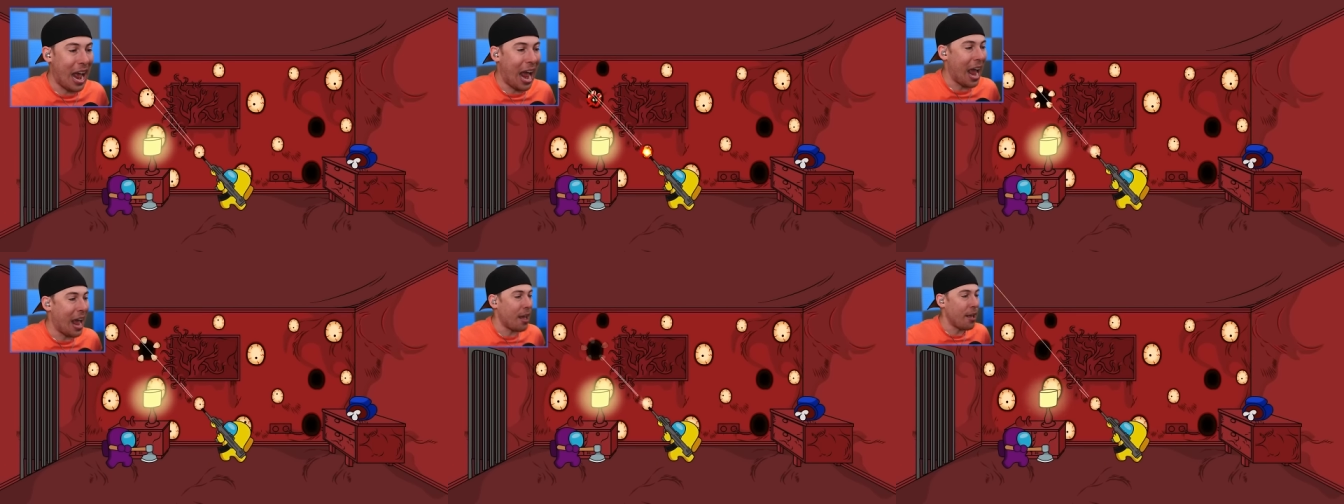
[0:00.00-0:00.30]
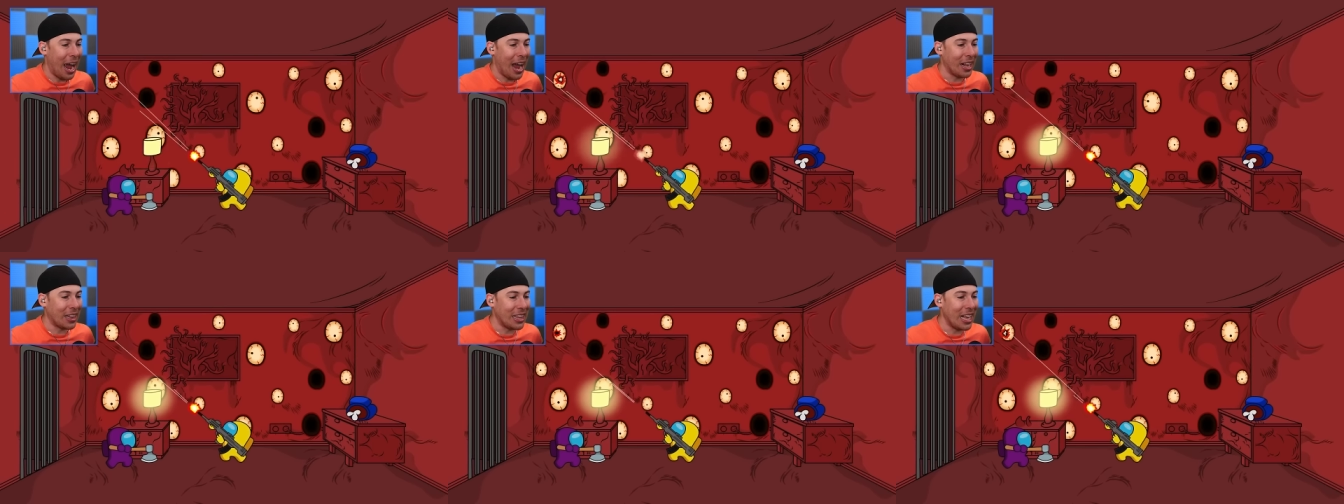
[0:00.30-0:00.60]
I,
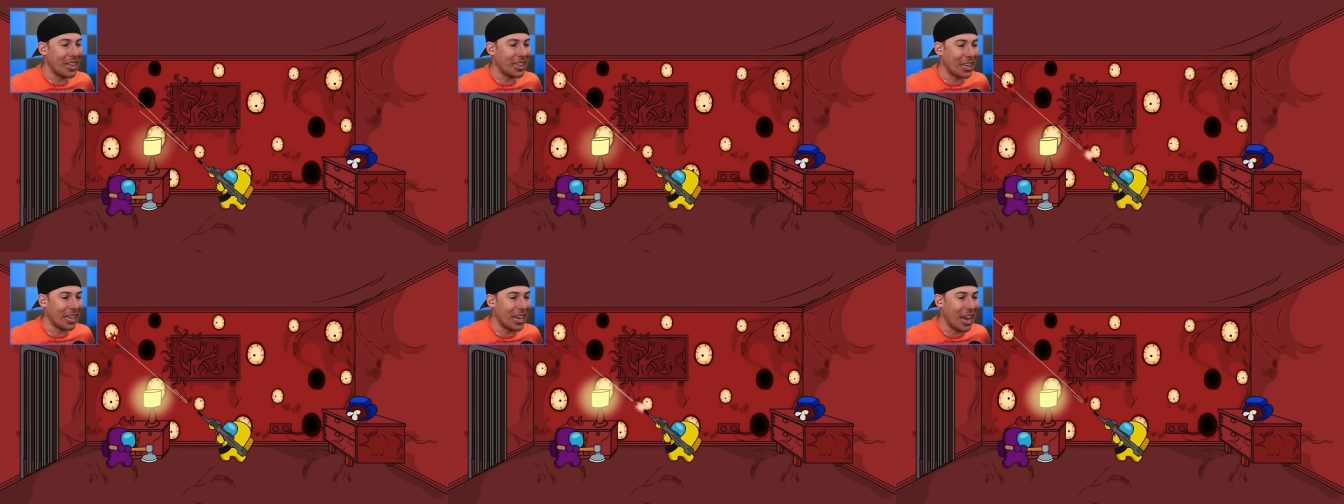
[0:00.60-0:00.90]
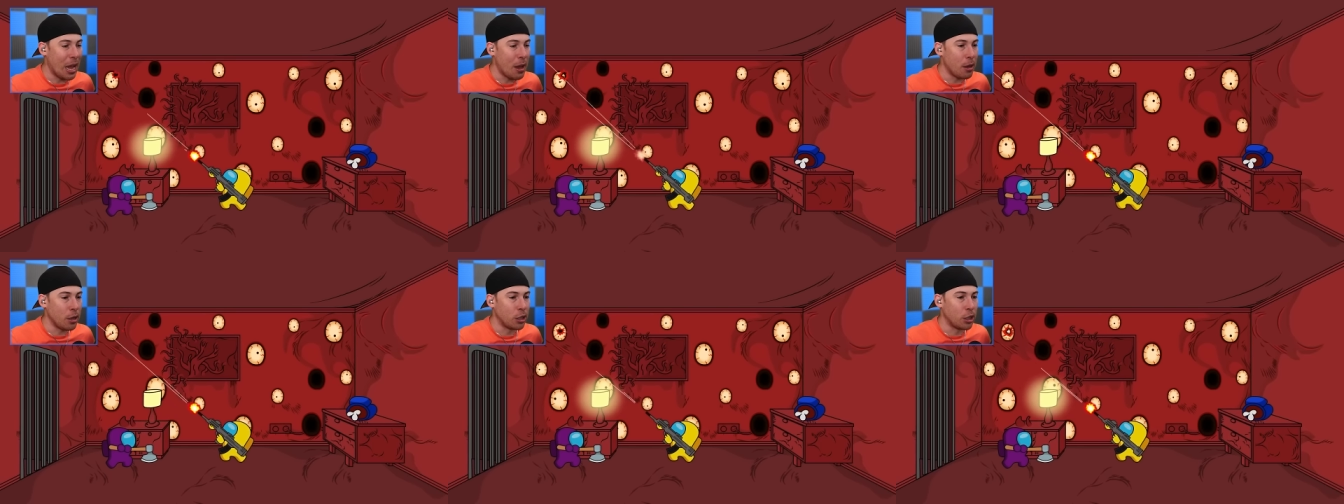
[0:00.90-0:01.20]
I think the
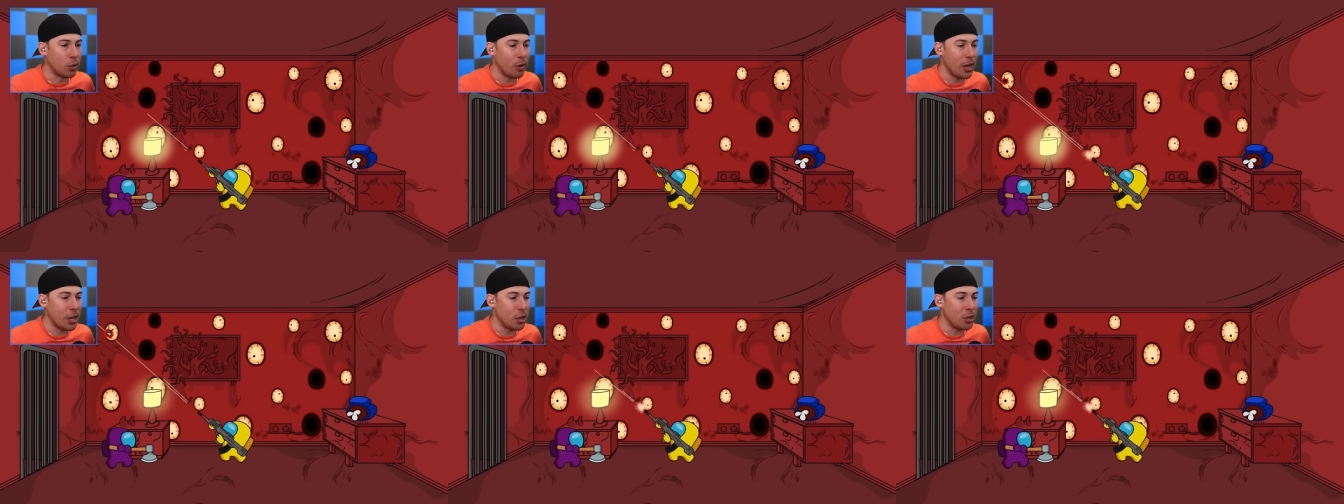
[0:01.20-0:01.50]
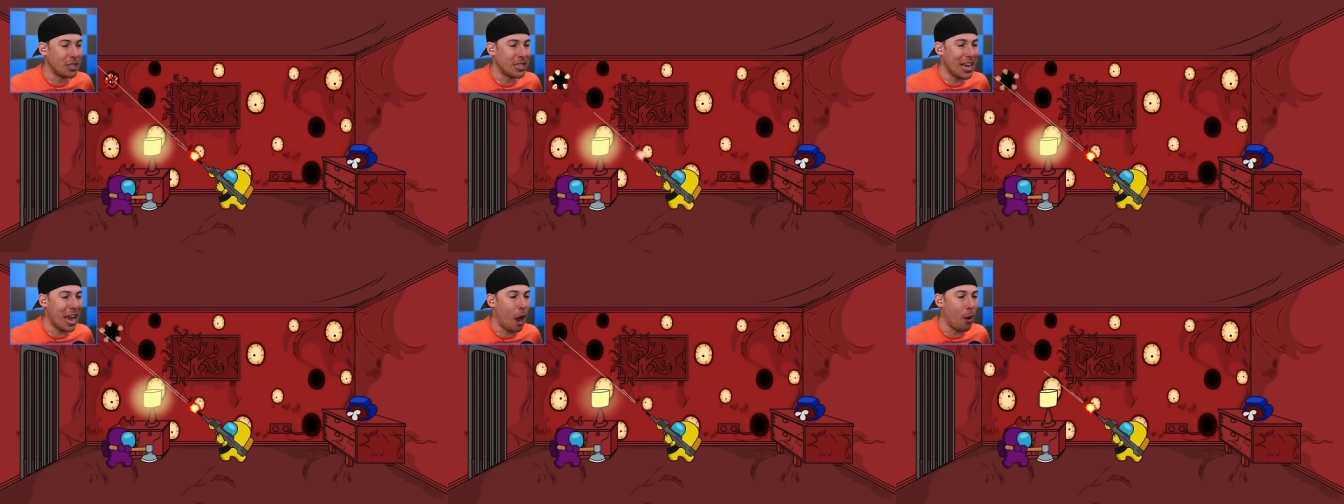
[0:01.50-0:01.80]
light is green. You
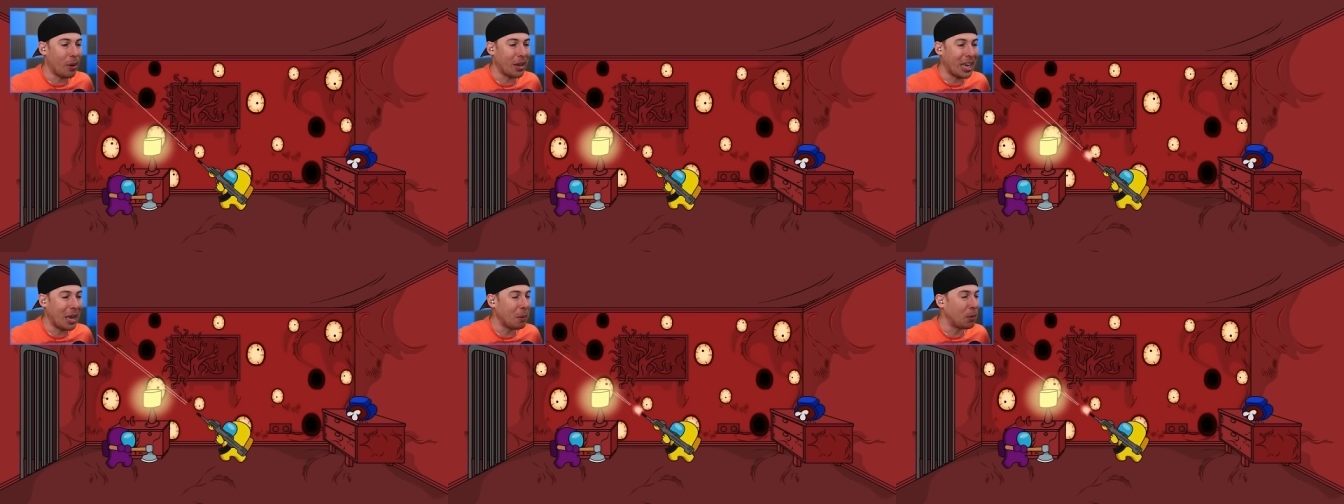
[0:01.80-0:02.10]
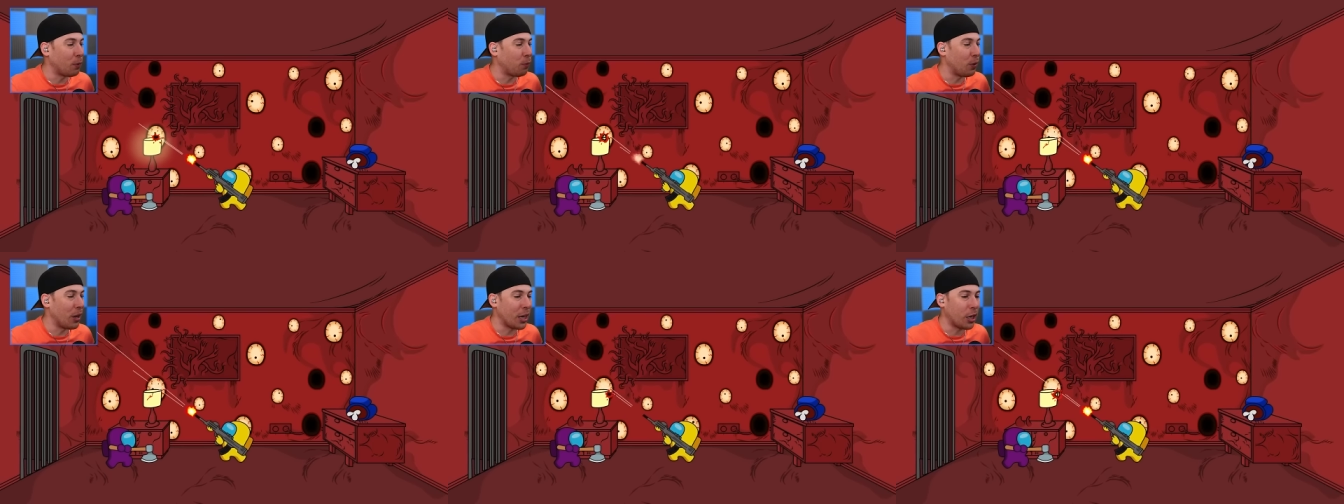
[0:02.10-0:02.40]
see how it
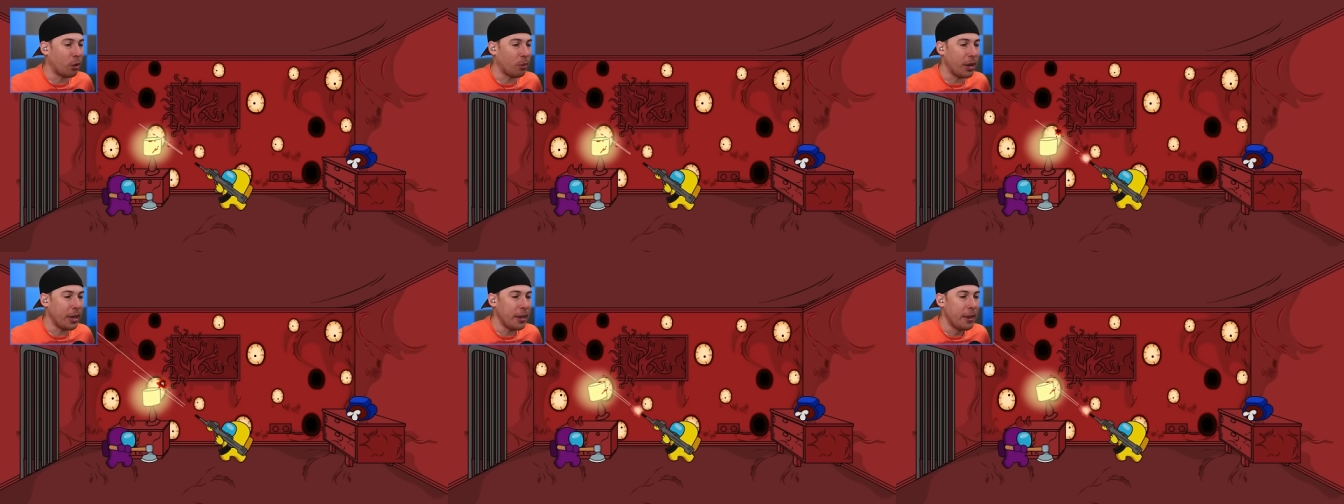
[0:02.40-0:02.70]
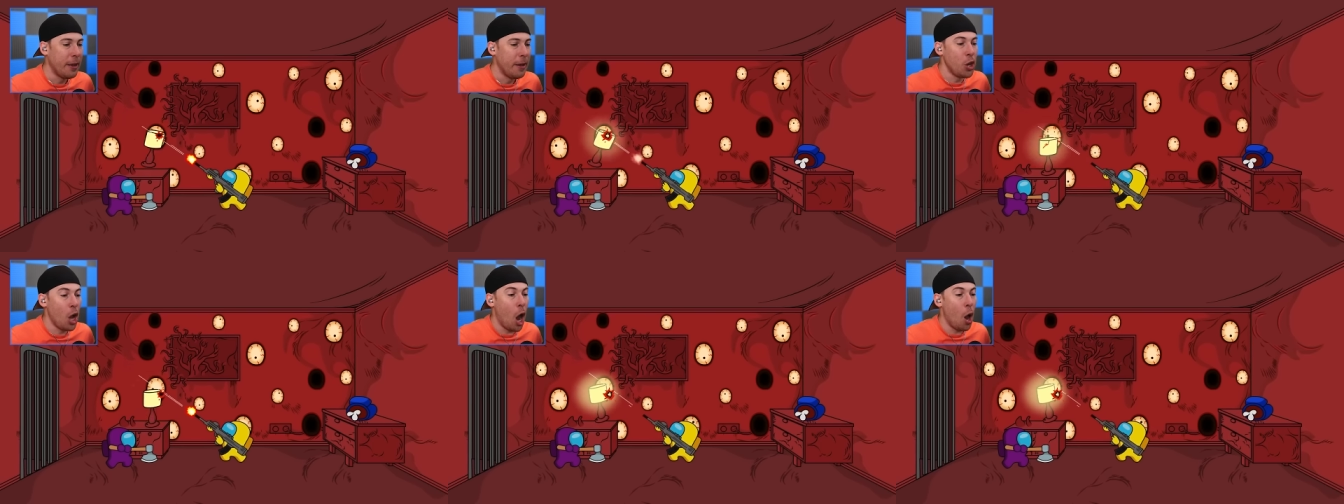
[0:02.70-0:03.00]
keeps flickering?
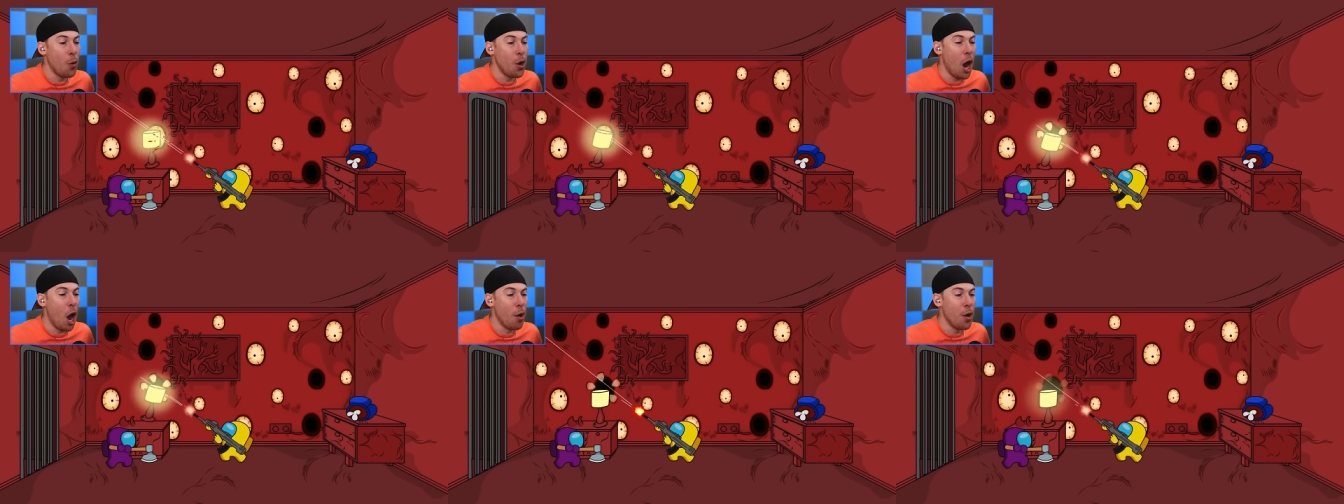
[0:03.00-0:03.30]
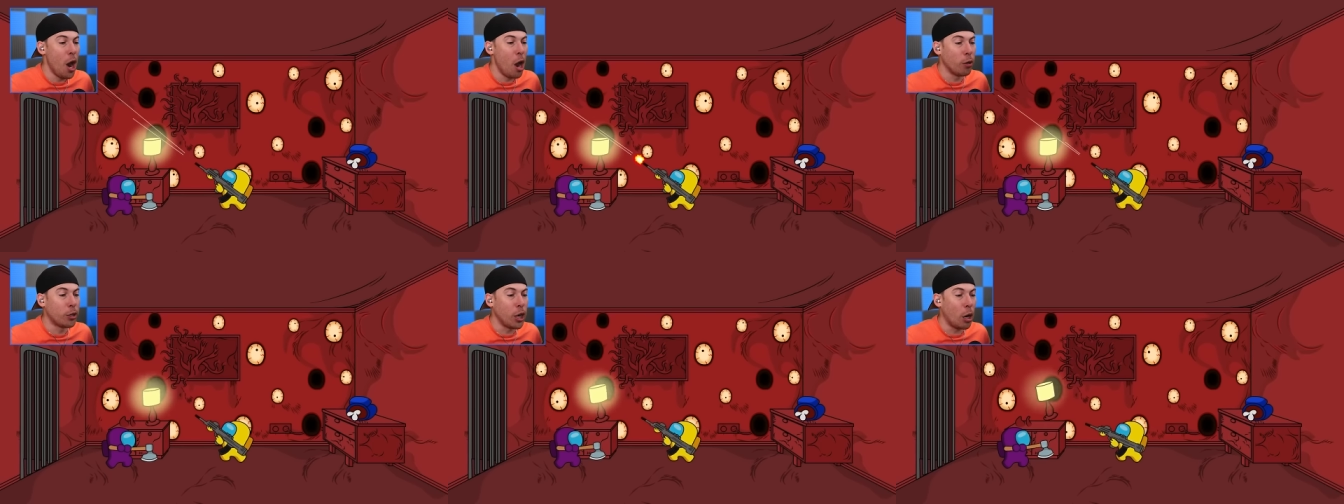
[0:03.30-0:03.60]
No, no,
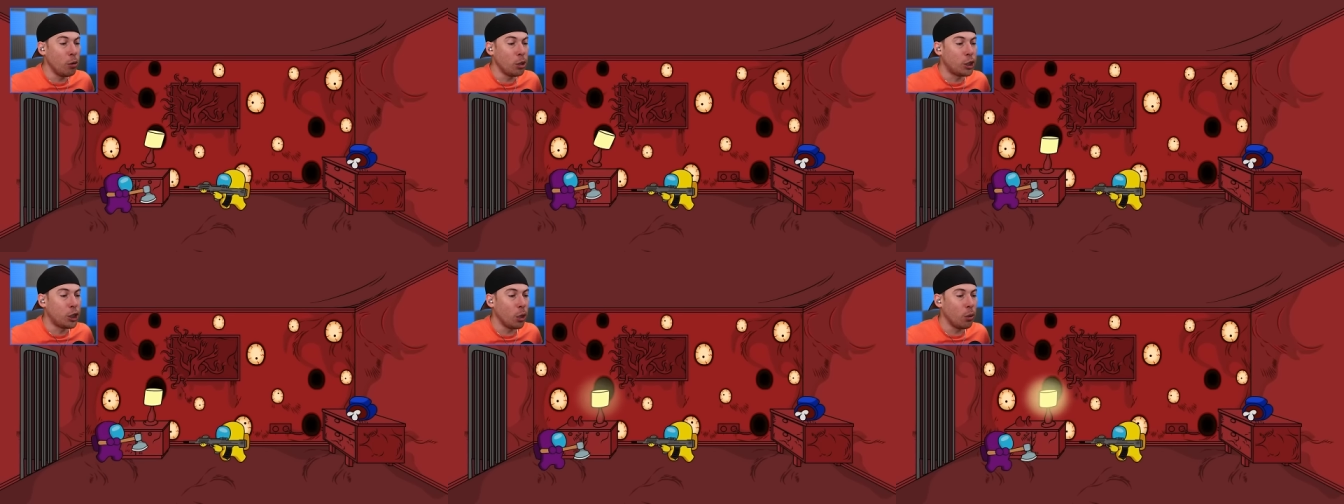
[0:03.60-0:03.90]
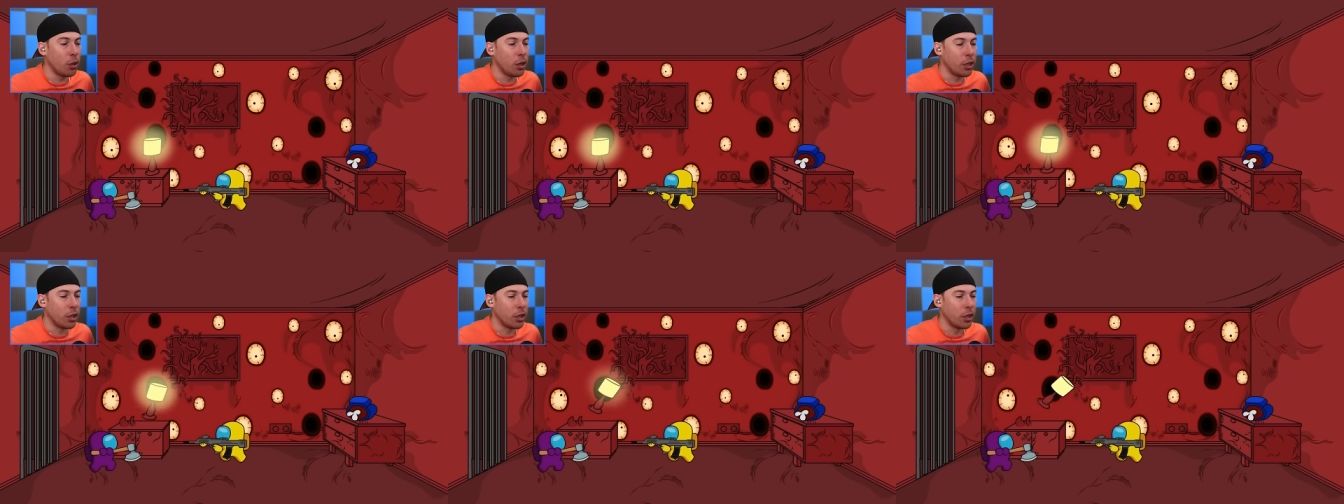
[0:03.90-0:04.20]
no, don't
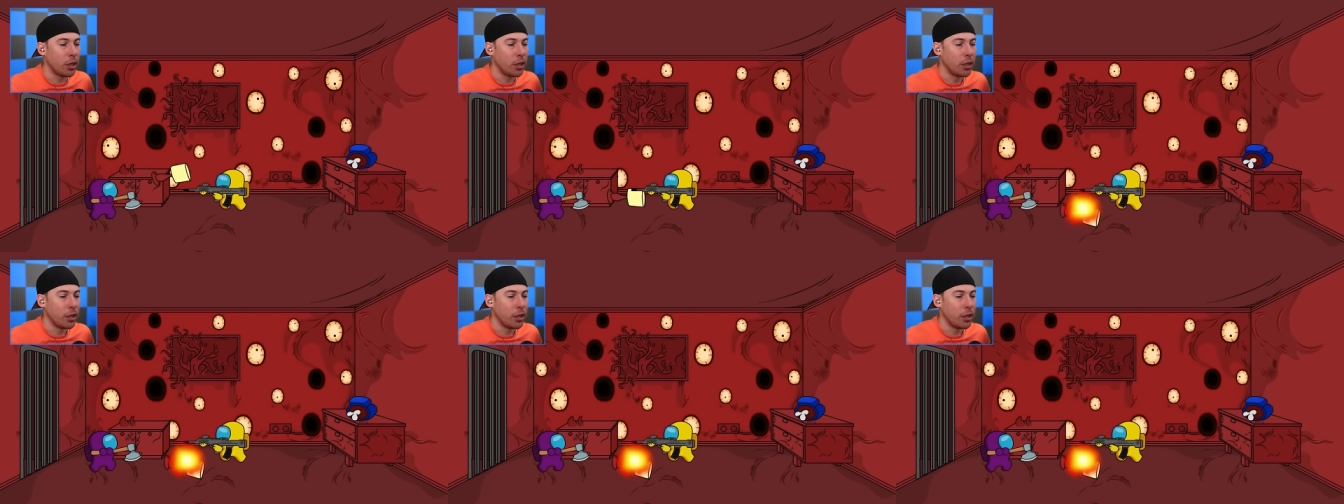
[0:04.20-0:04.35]
shoot!